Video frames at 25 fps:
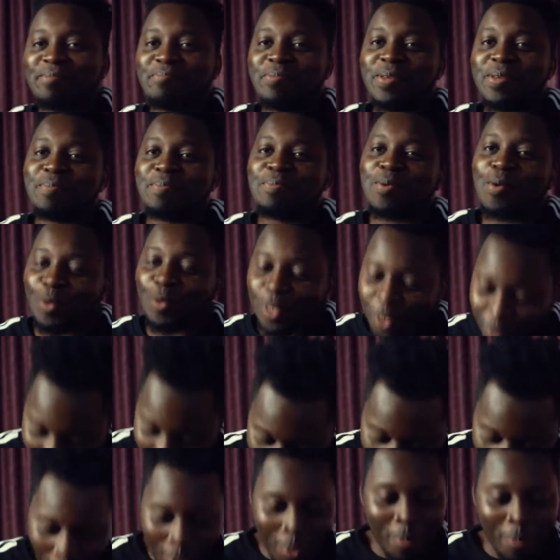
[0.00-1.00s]
People, what's
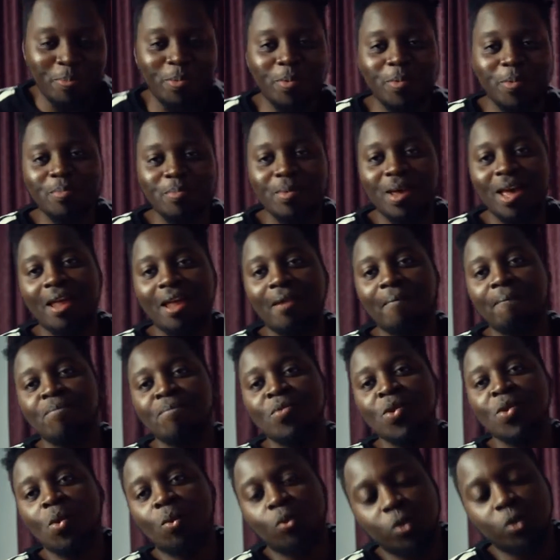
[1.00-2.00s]
poppin', man?
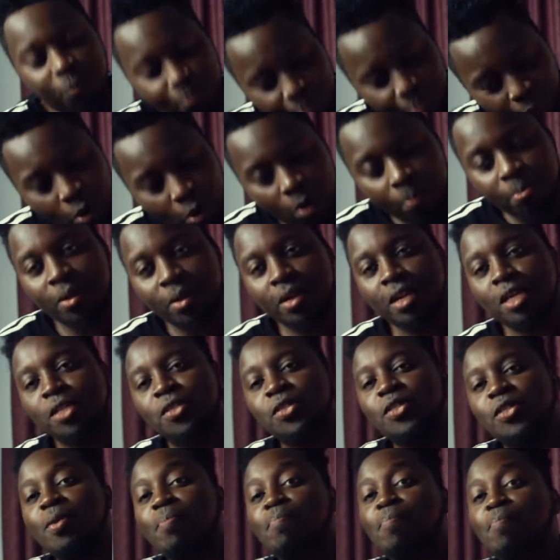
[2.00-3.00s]
What's poppin'?
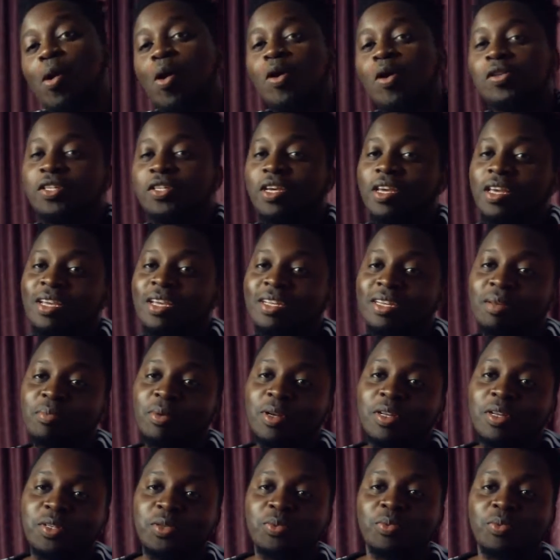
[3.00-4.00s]
It's your boy
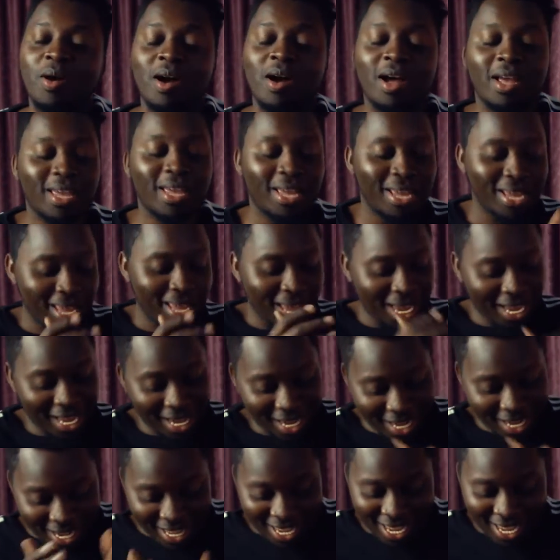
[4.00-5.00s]
JEWSY
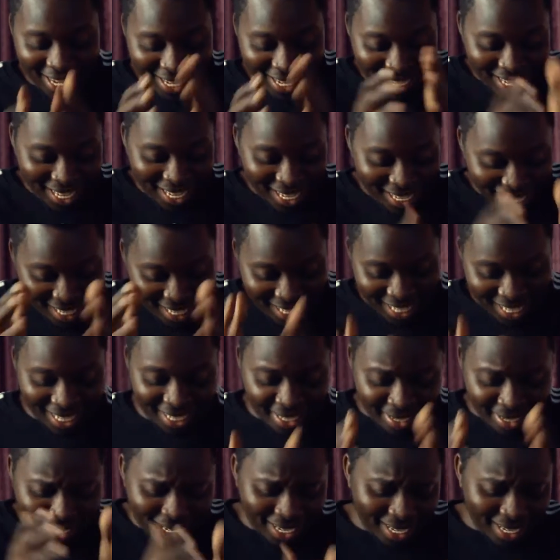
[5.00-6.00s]
again and again and again and
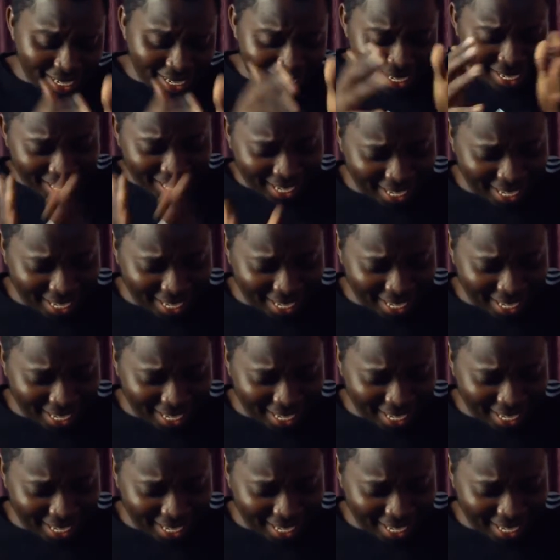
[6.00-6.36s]
again and again and